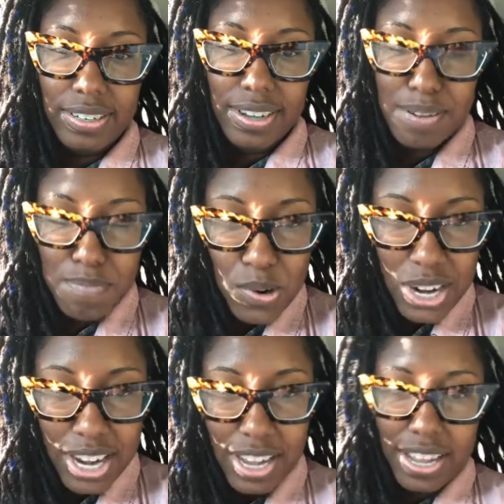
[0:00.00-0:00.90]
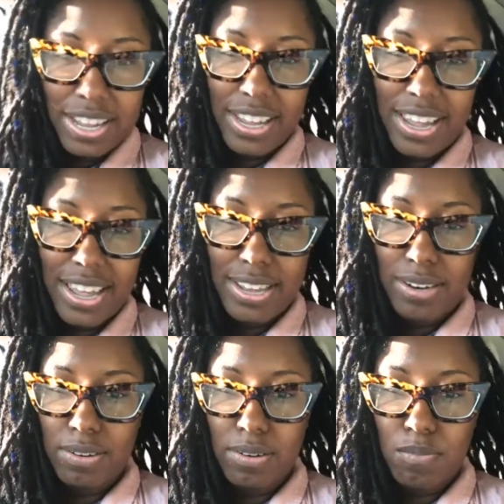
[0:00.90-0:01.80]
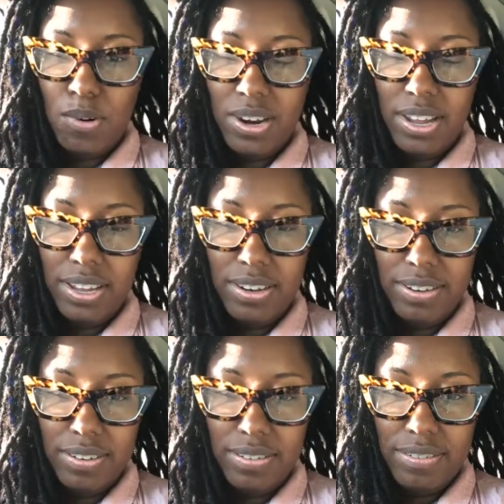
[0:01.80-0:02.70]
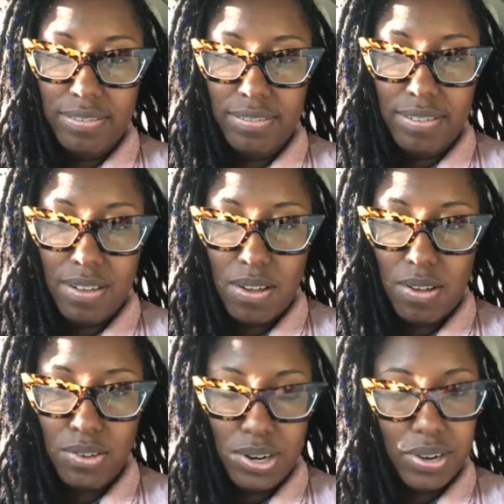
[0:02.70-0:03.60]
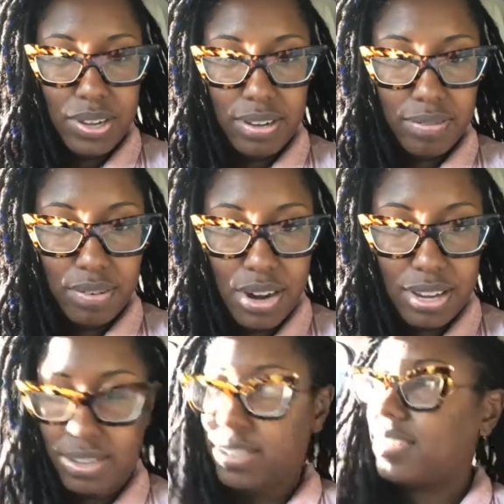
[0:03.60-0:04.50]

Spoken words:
Good morning again. Good morning in Australia, correct?